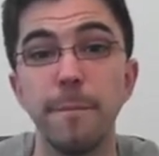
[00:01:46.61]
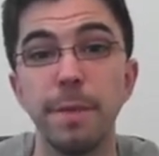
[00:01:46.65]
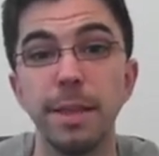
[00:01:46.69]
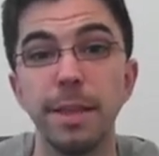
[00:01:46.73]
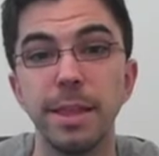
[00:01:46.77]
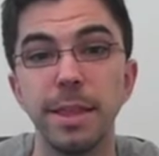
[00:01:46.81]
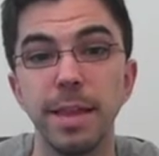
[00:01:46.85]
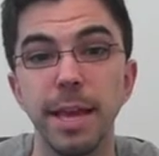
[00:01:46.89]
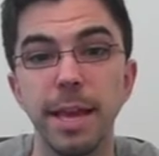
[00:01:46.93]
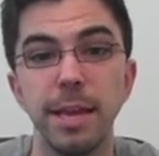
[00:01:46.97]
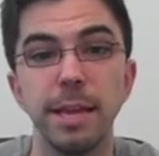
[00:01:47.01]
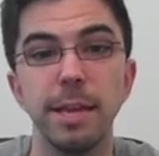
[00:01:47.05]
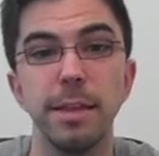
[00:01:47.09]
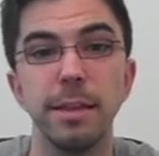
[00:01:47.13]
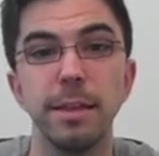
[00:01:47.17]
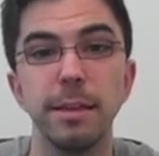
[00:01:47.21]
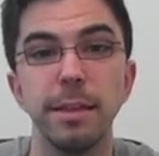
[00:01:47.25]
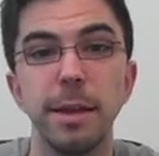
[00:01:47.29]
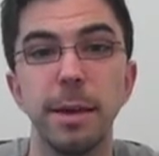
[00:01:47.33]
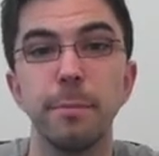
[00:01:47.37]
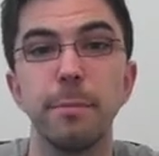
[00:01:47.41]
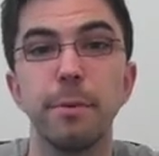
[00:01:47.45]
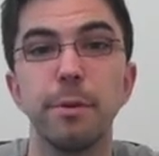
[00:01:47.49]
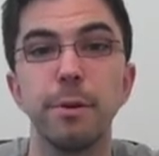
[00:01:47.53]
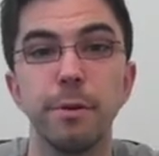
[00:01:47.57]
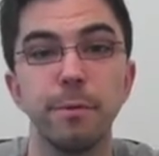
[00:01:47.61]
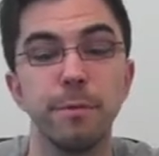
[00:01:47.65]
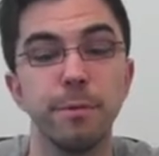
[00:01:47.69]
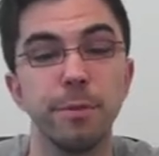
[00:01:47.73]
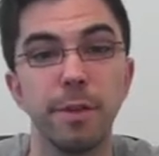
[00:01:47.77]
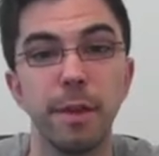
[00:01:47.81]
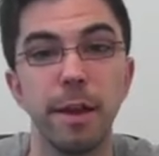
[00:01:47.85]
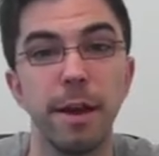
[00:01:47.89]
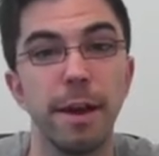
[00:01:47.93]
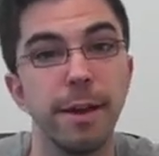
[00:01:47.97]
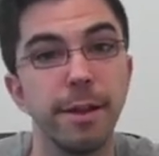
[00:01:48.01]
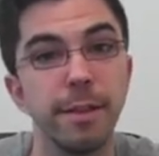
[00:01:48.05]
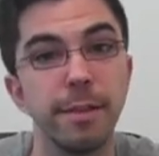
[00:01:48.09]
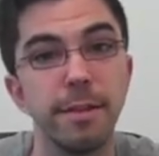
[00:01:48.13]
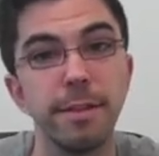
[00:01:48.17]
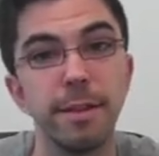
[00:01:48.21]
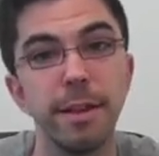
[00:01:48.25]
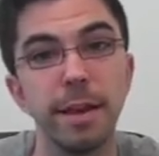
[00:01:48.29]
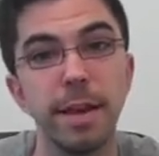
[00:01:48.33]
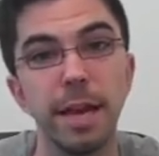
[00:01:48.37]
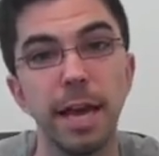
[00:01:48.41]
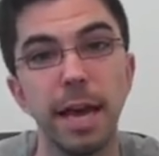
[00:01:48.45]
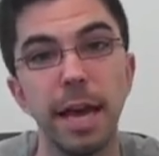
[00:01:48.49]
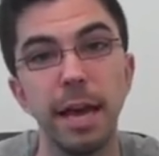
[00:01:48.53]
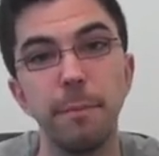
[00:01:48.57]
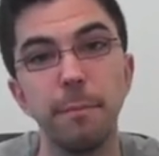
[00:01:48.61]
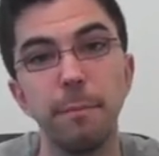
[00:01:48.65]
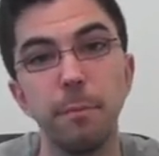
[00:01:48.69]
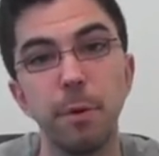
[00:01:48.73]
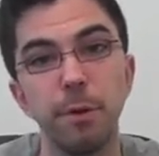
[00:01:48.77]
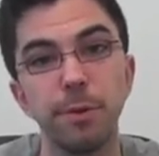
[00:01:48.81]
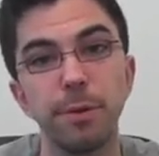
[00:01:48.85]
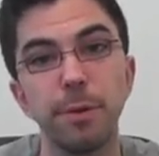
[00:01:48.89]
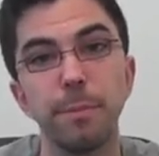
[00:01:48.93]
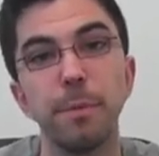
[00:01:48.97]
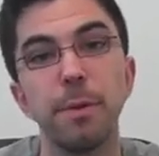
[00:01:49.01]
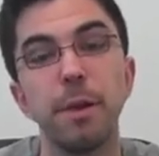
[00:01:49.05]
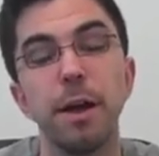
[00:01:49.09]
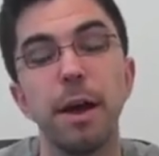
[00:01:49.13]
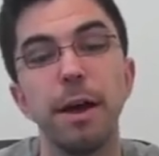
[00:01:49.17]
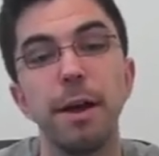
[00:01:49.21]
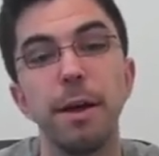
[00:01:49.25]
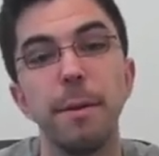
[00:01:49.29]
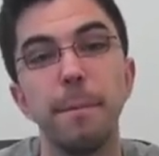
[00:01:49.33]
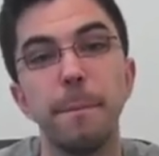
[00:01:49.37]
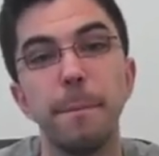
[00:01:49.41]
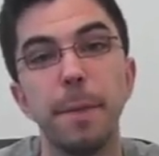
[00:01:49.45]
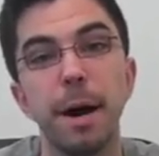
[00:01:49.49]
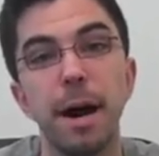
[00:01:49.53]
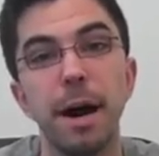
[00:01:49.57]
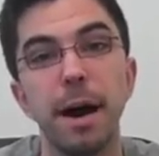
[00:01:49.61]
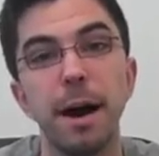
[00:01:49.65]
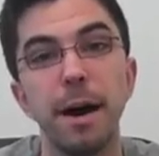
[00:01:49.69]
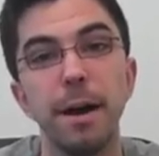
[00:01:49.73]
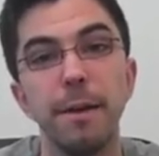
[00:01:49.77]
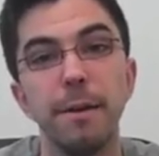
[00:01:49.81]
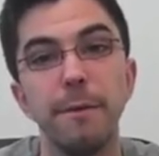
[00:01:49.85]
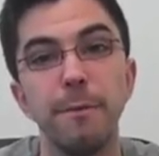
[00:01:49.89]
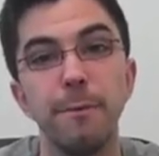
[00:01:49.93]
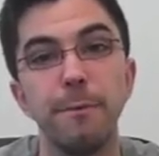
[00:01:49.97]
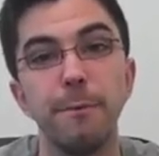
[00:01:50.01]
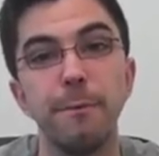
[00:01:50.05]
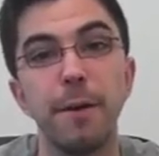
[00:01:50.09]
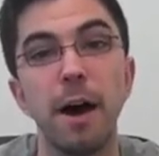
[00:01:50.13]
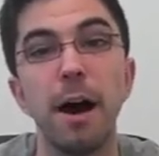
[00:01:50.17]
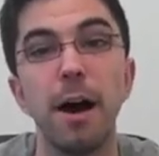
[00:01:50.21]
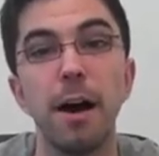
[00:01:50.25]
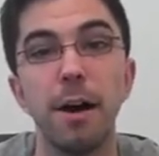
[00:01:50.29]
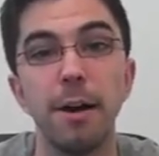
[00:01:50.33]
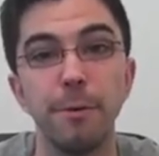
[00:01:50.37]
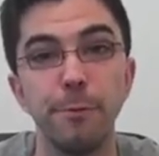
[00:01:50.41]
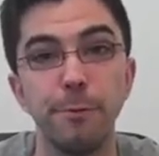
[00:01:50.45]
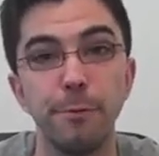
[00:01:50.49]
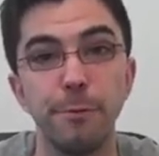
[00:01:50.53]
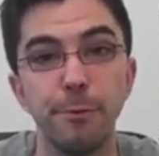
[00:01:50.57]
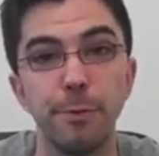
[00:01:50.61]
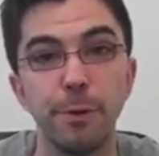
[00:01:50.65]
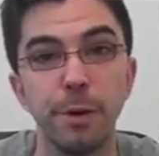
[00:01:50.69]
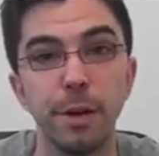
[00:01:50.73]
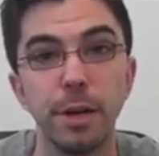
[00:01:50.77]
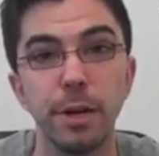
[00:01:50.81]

Take the number of slides and multiply it by 5.